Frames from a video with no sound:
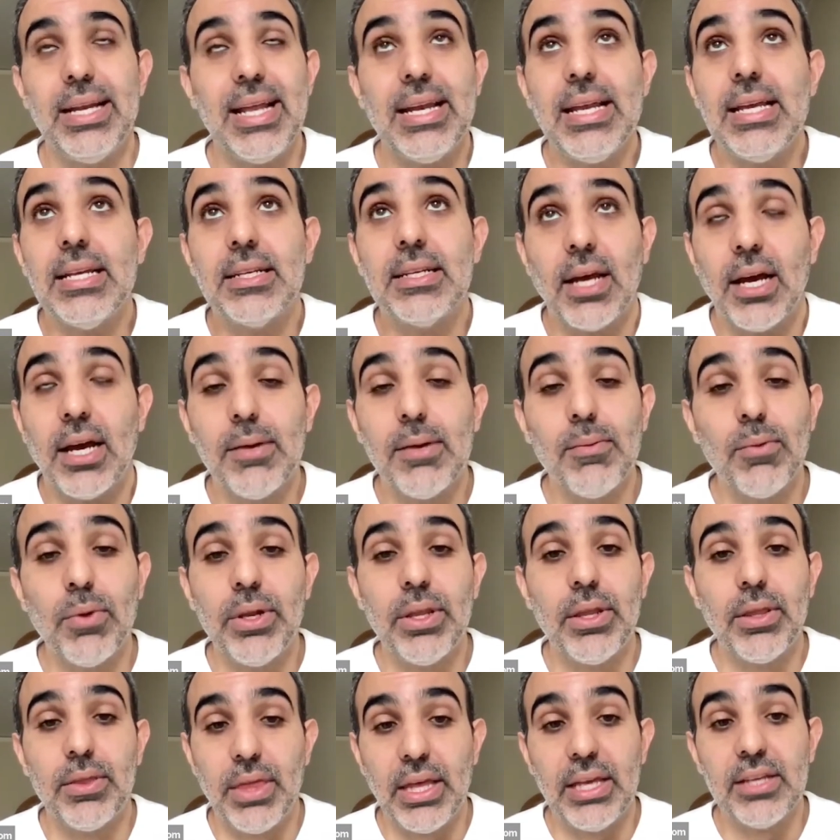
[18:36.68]
at any time
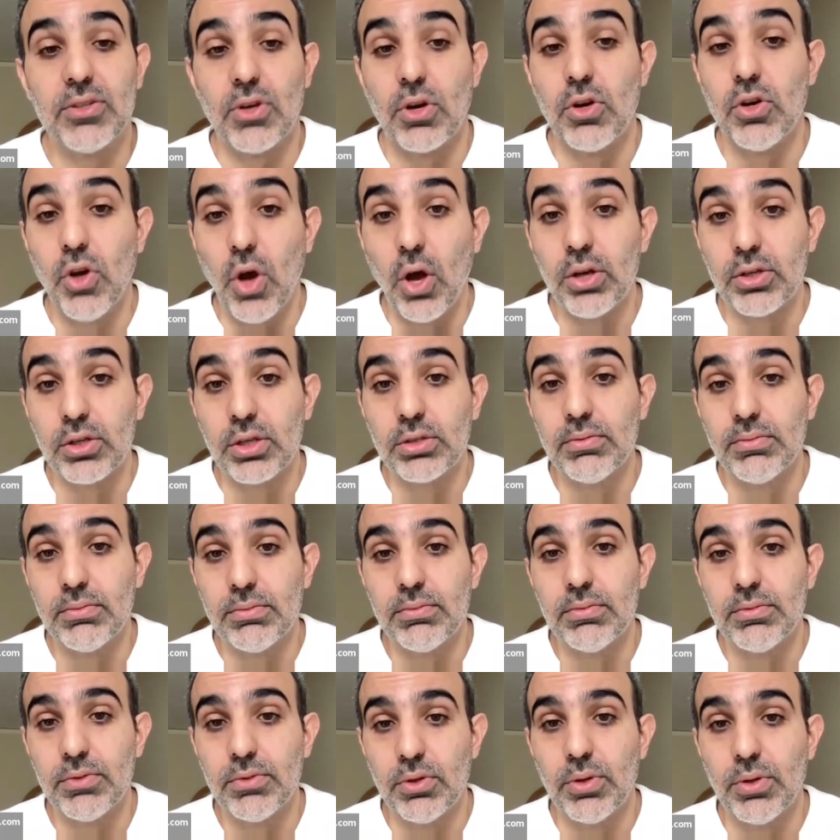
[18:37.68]
when things are not
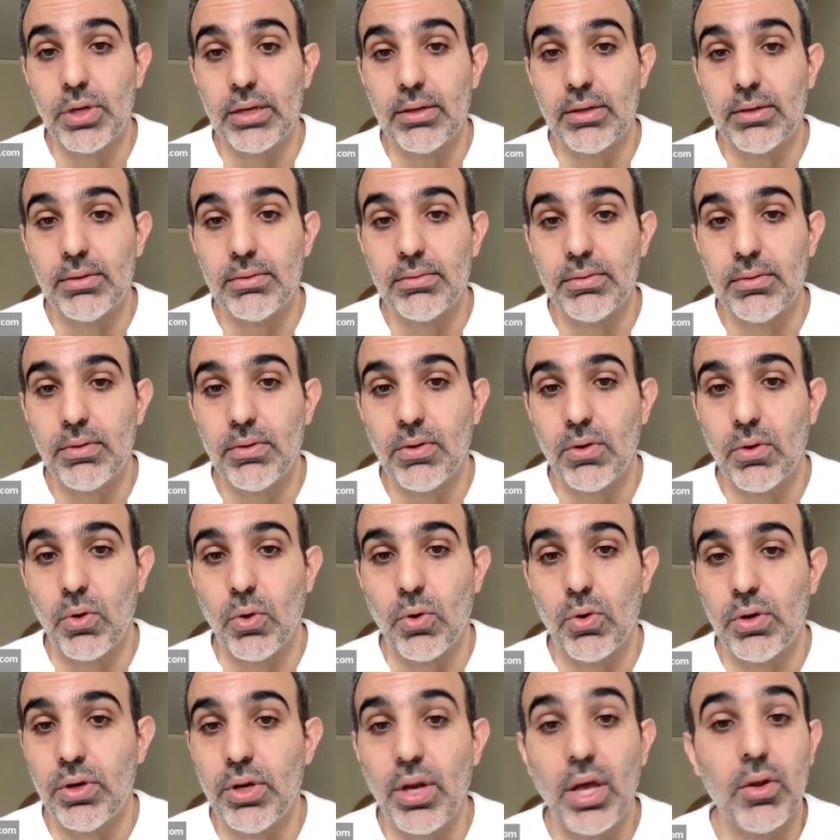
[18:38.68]
doing
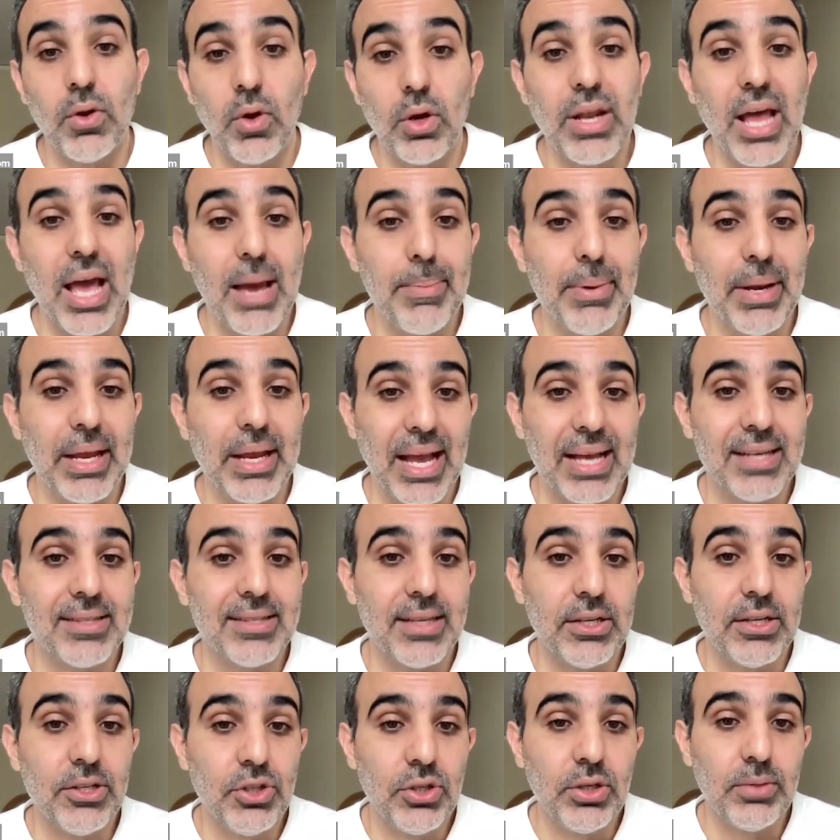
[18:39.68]
or not happening as
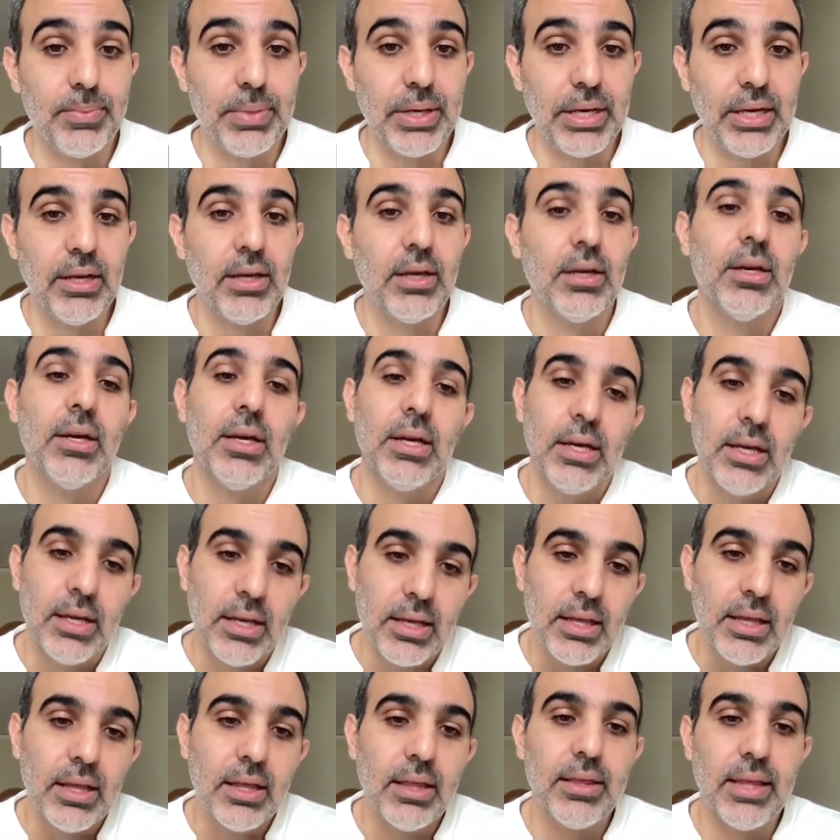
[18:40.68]
they should be.
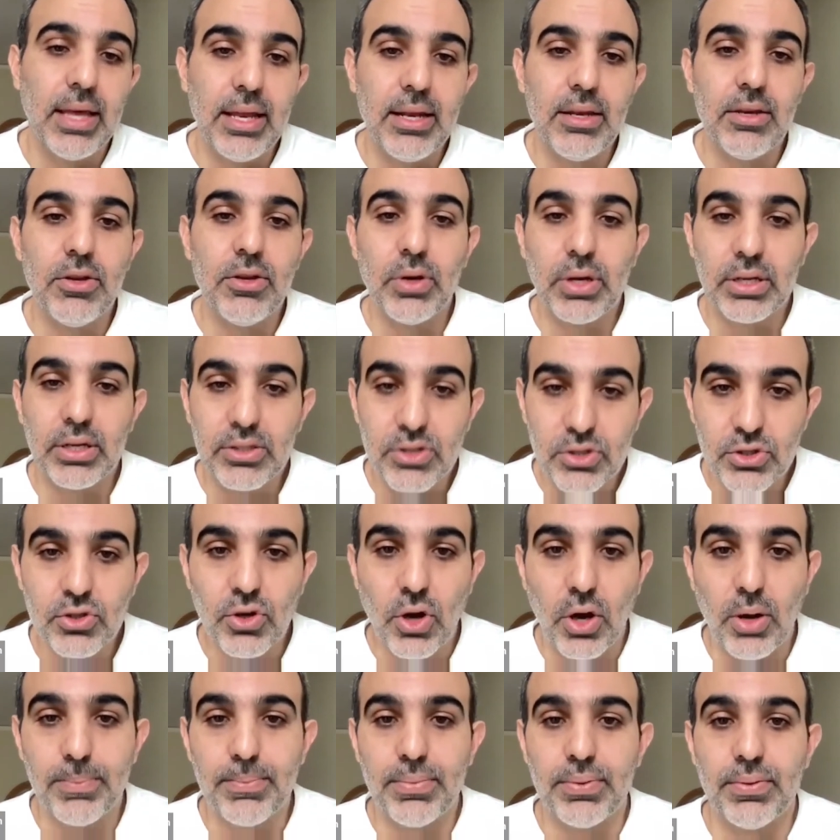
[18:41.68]
Then you can
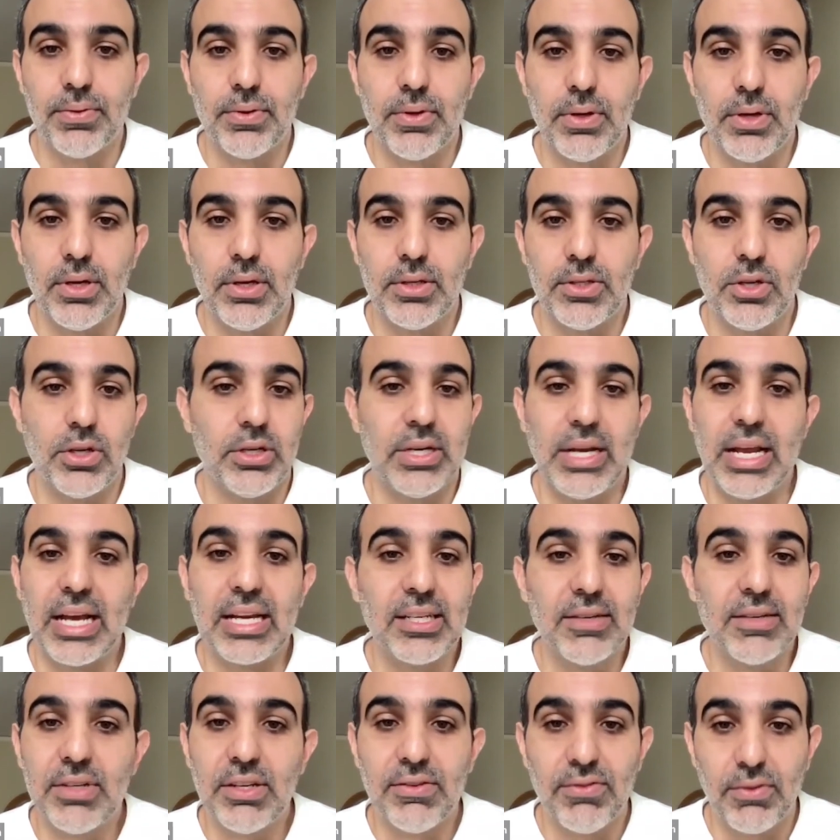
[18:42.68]
stop certain
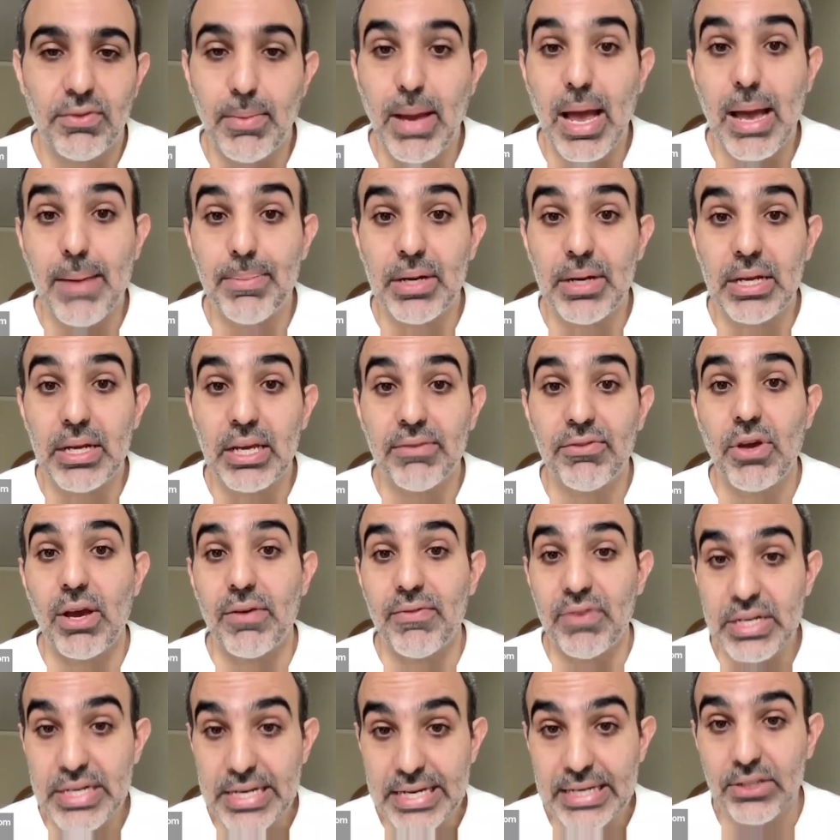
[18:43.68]
activity from happening if you
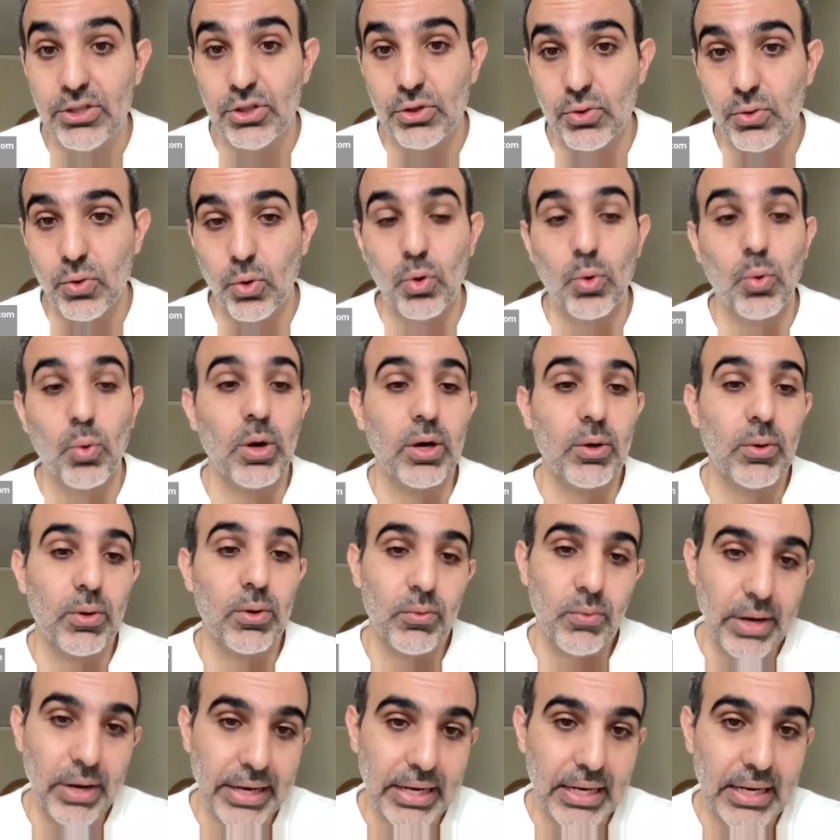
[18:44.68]
ever need to, or work
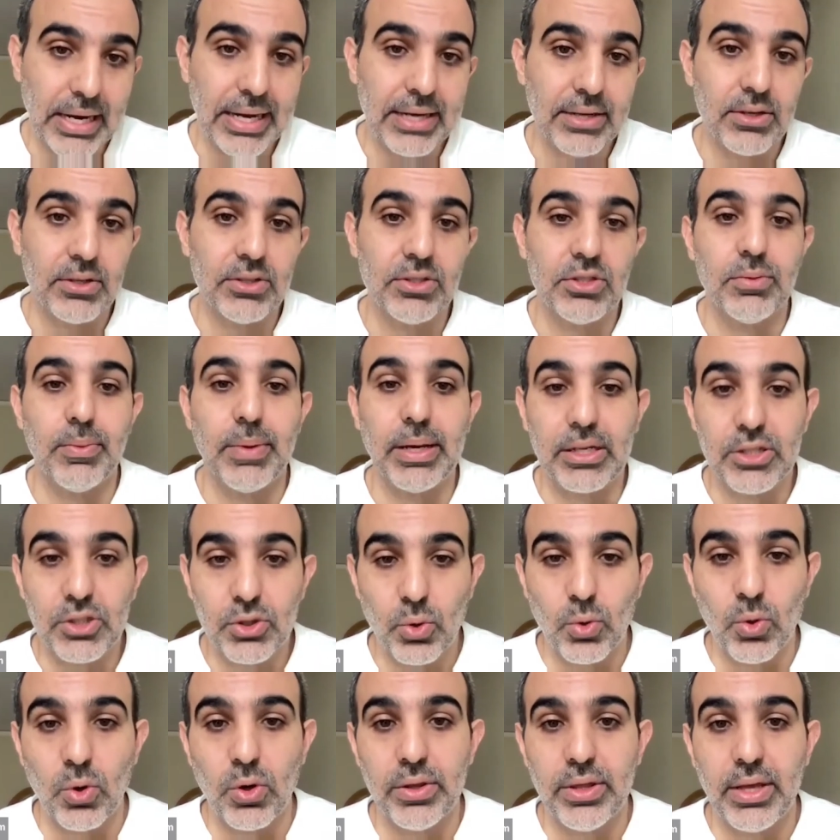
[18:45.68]
with regulators to make
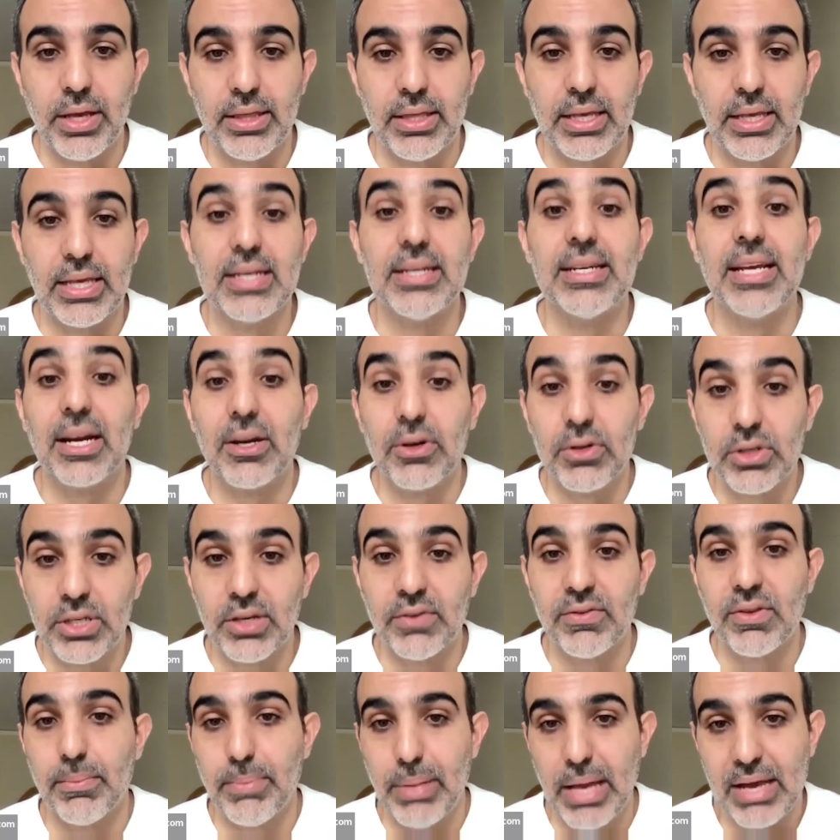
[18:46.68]
sure that the integrity
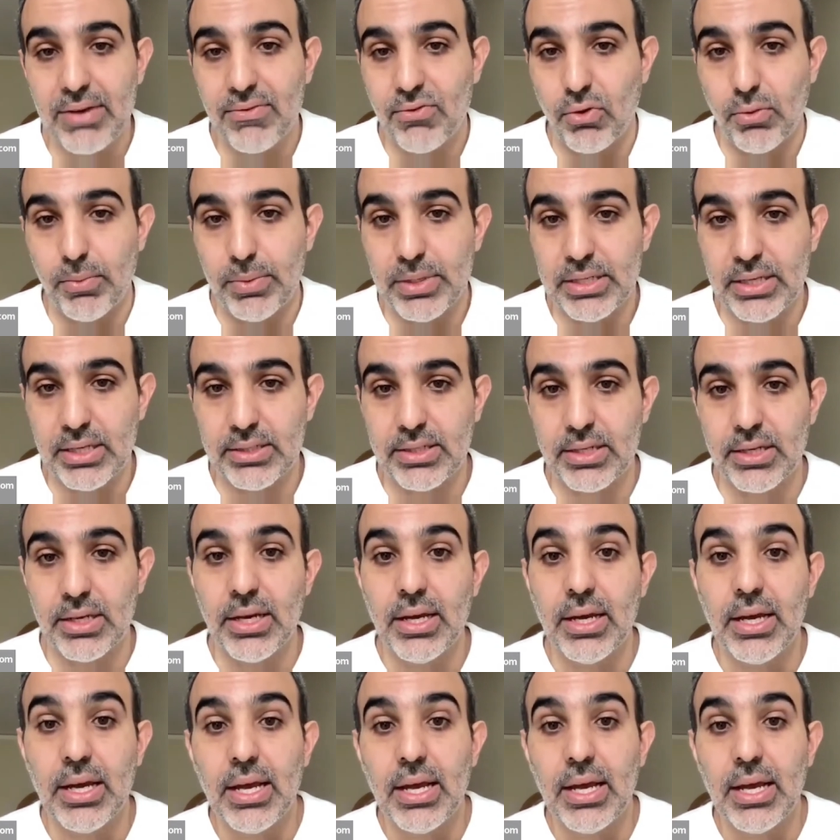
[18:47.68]
of the platform is